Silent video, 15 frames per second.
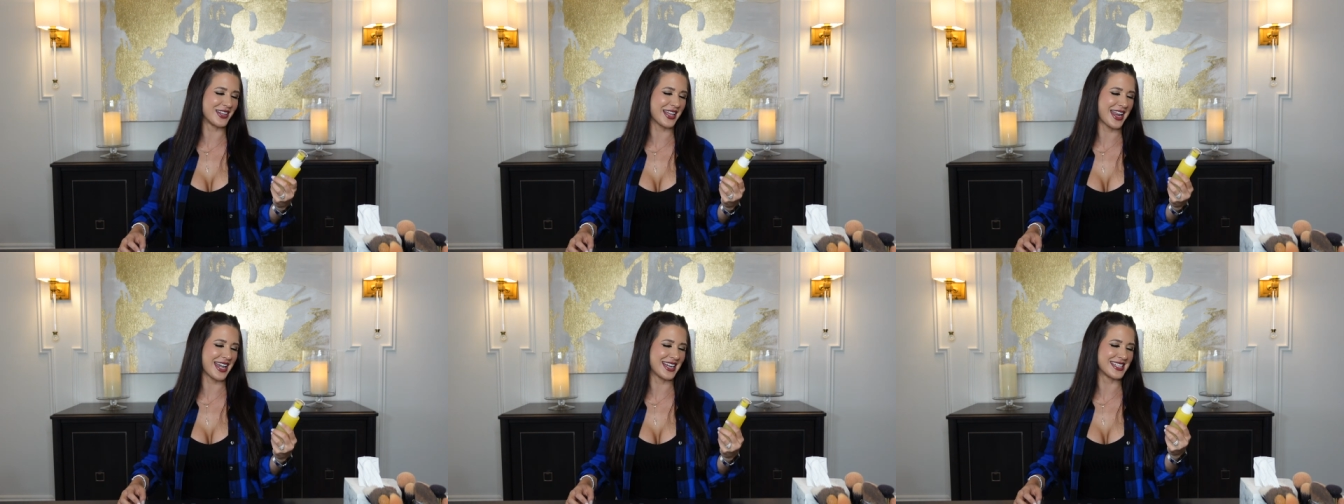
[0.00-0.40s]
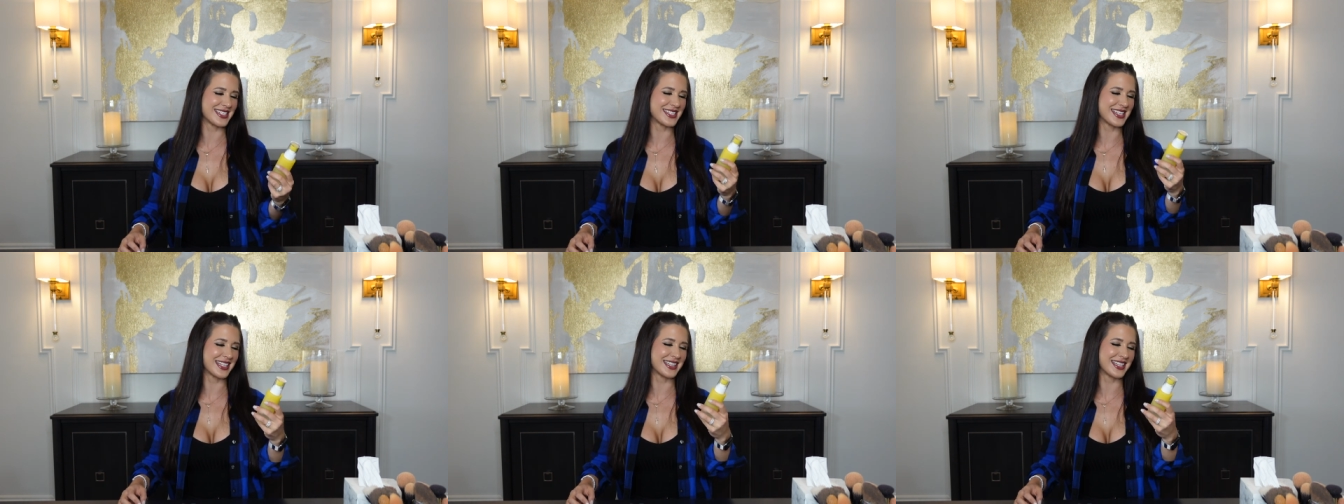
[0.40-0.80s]
and it
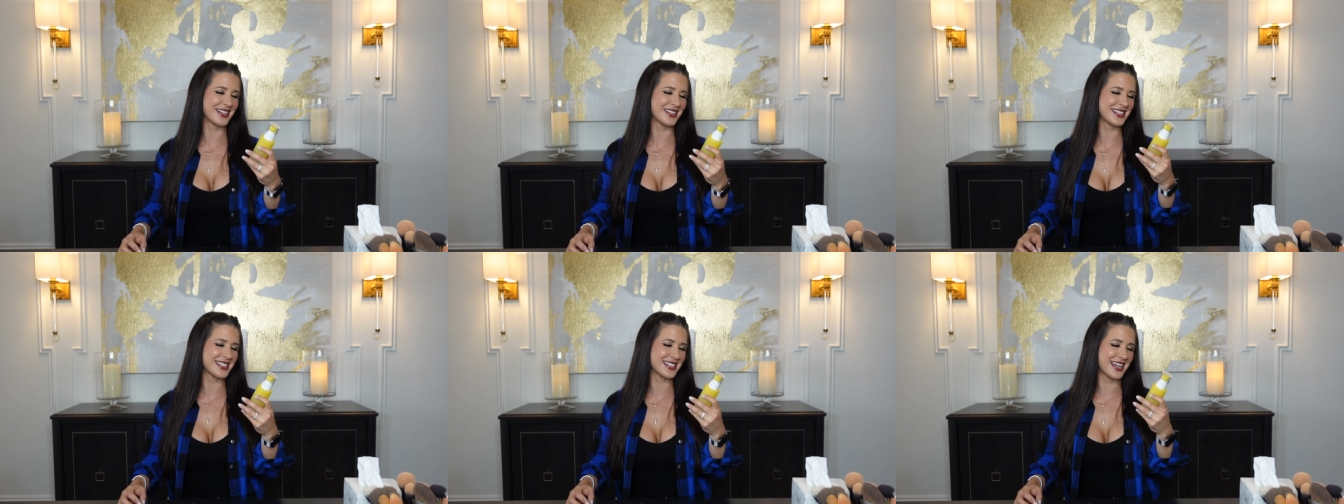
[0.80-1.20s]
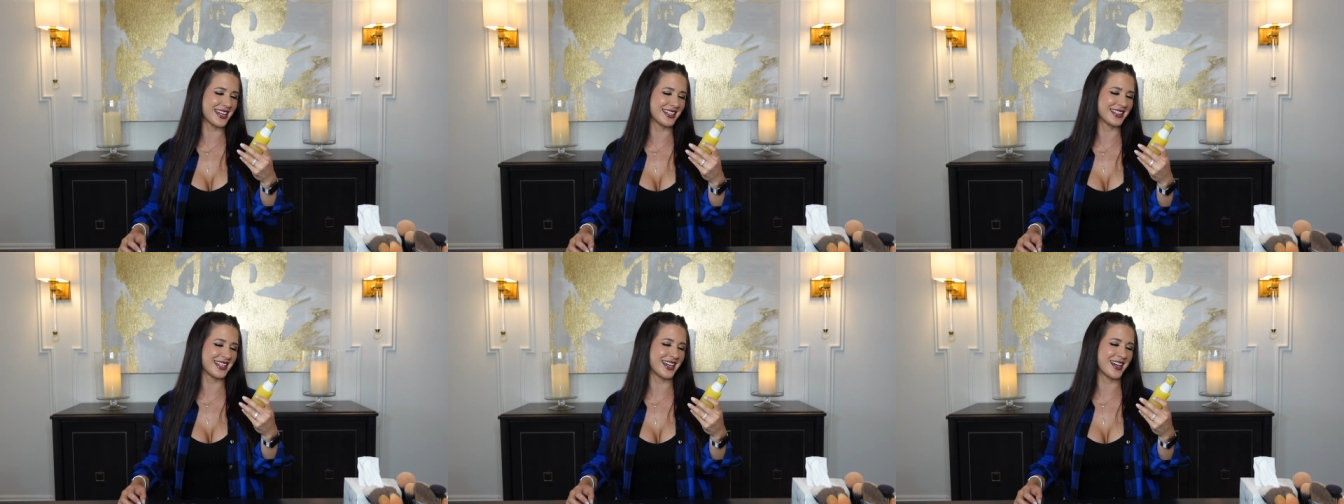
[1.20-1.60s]
is the Clear
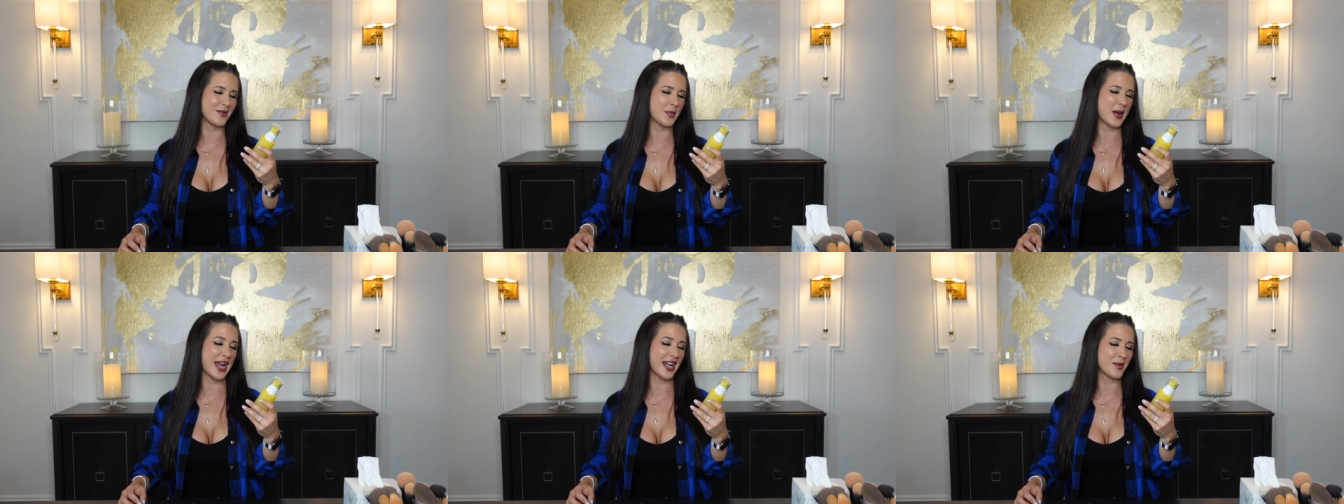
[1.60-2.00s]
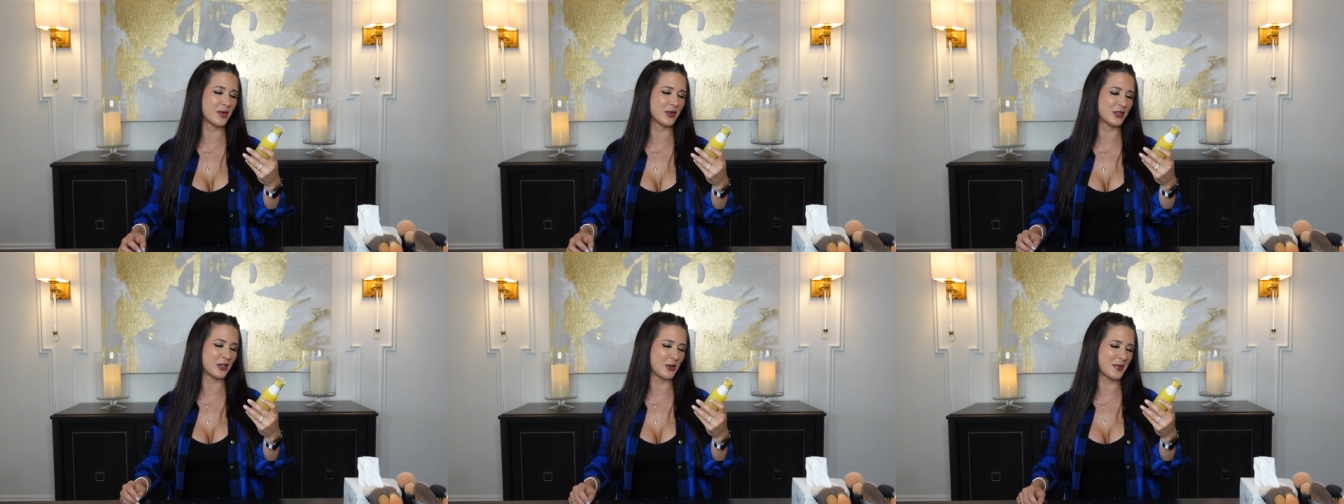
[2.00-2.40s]
Skin Club
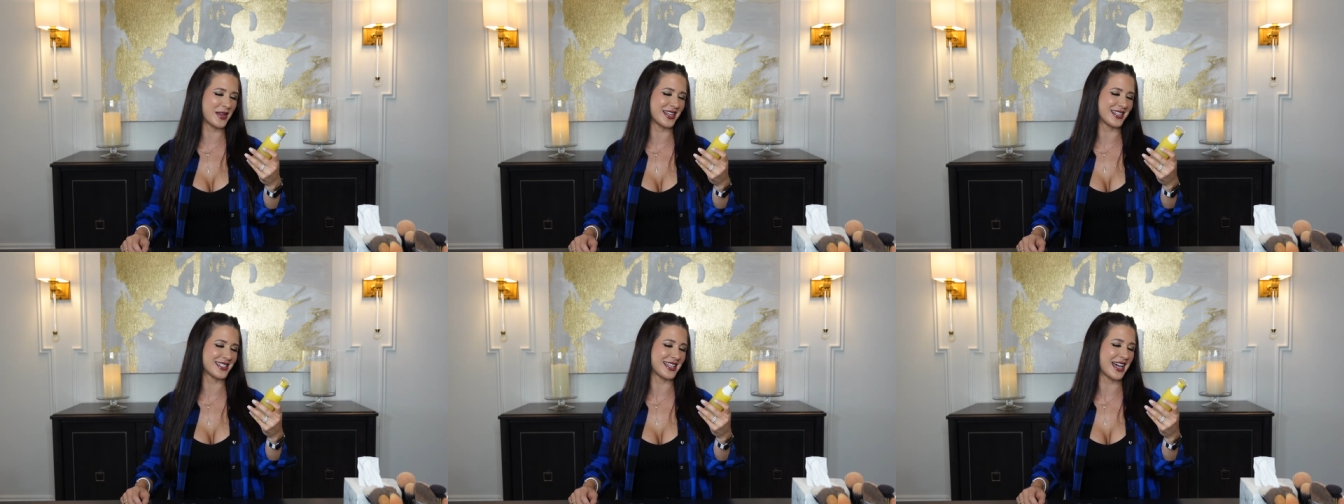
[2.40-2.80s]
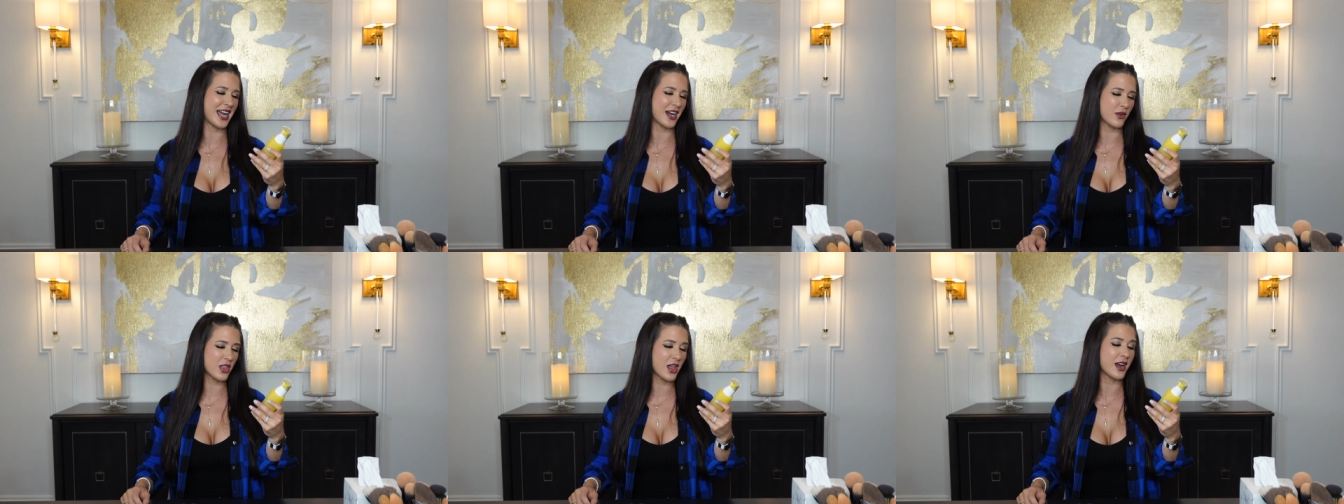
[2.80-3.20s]
Pineapple Blow Mist, the
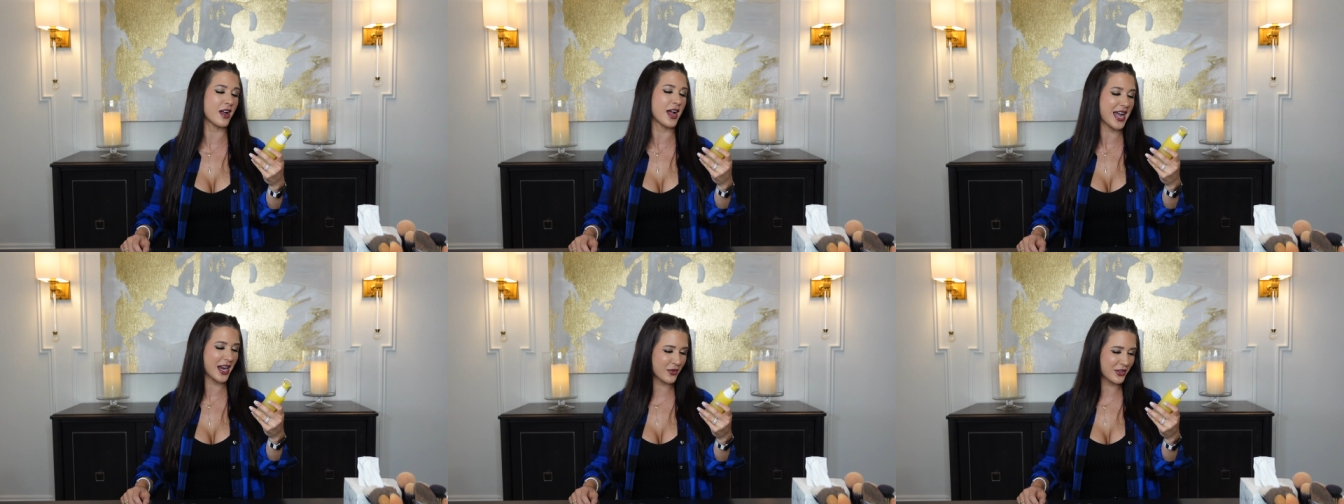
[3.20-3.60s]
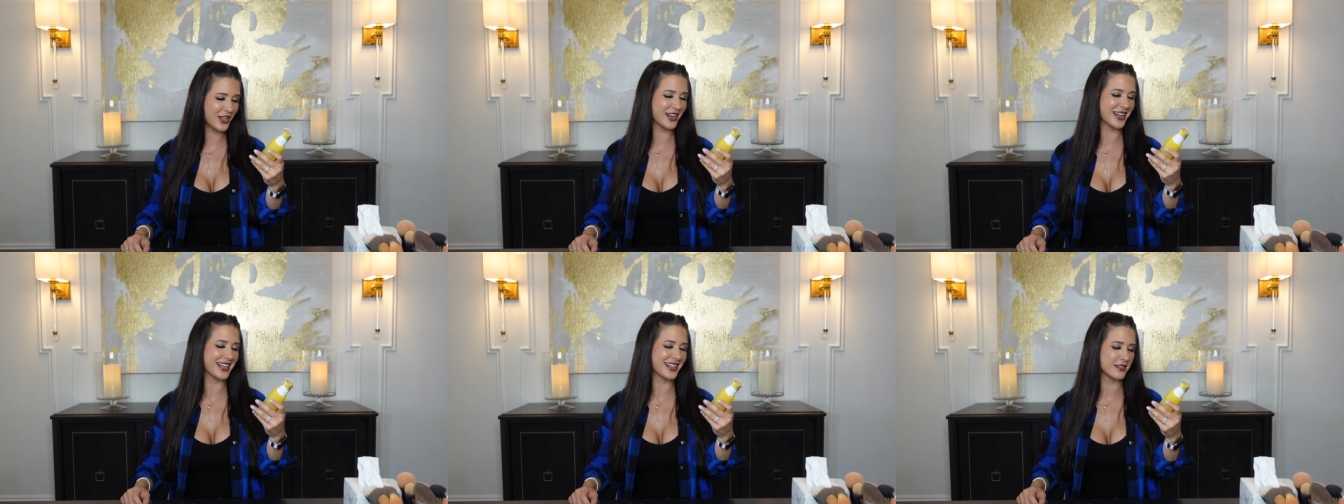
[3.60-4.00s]

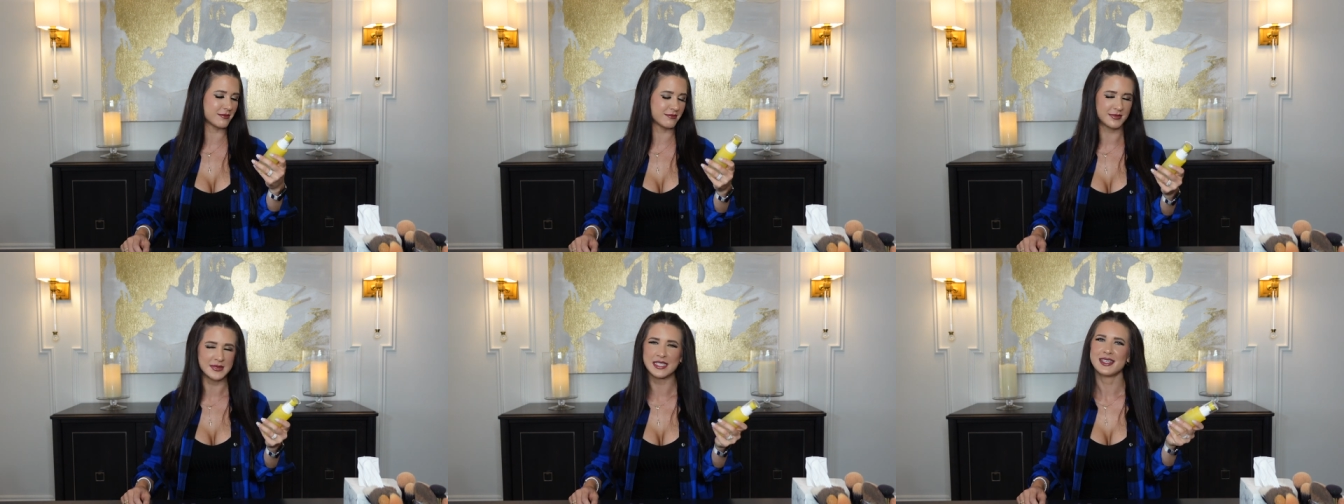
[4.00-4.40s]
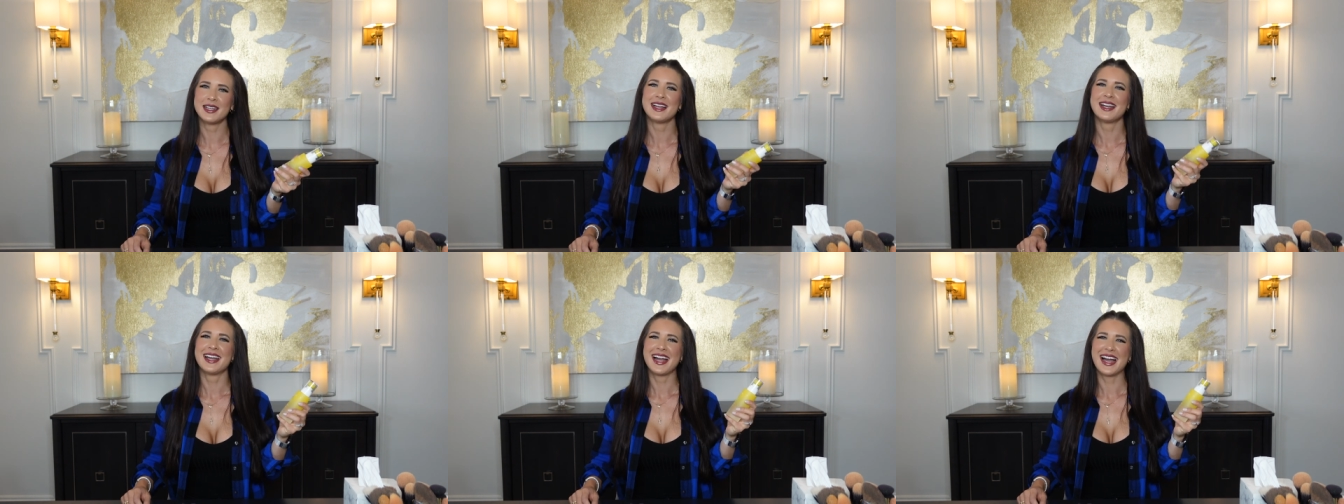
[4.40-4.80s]
Hyaluronic,
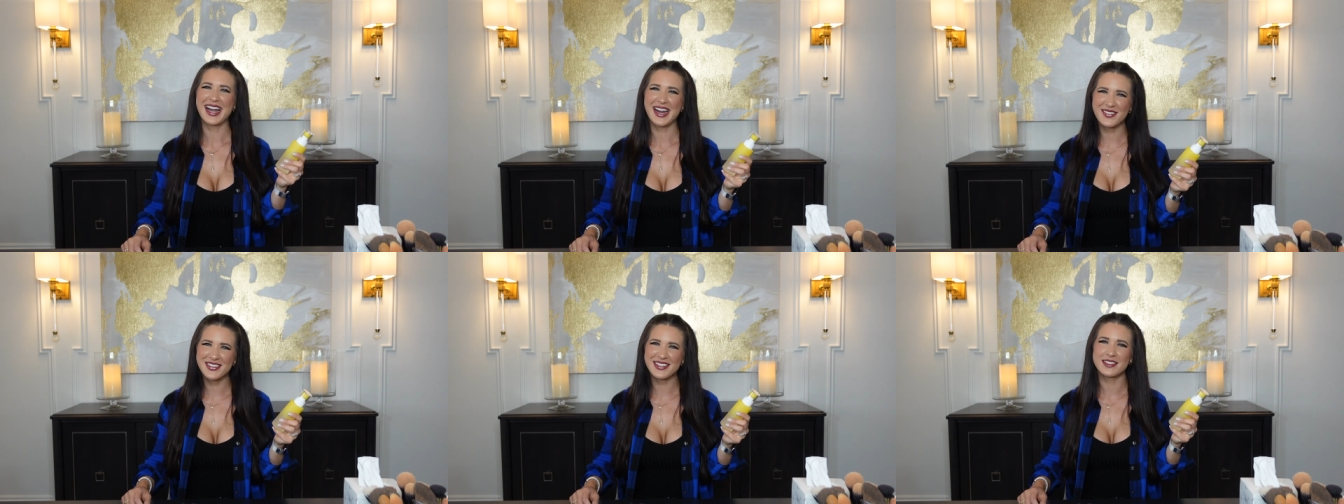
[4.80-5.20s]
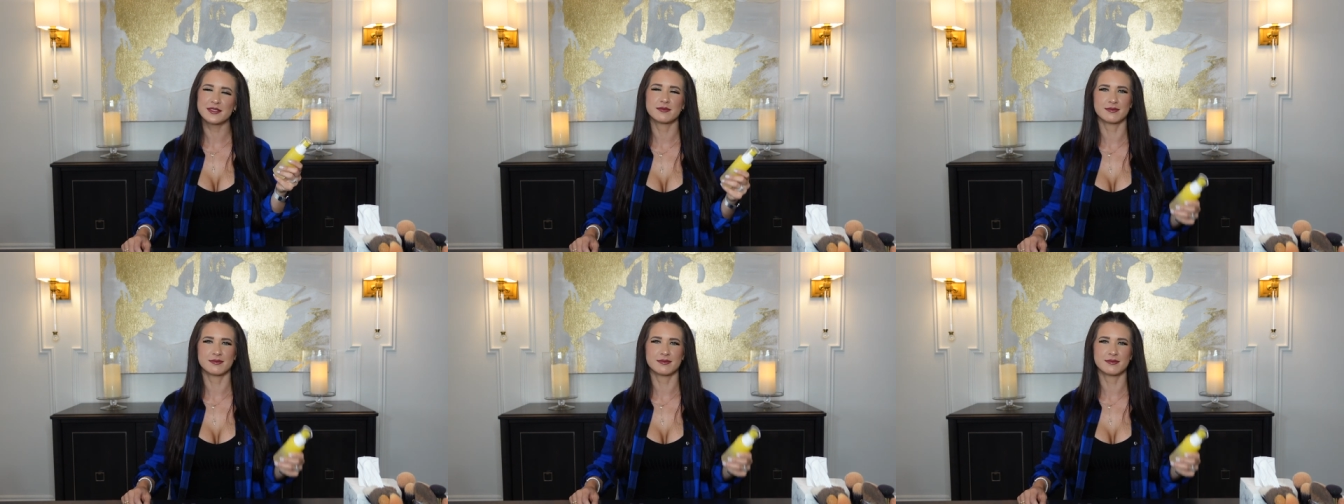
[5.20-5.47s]
Hyaluronic,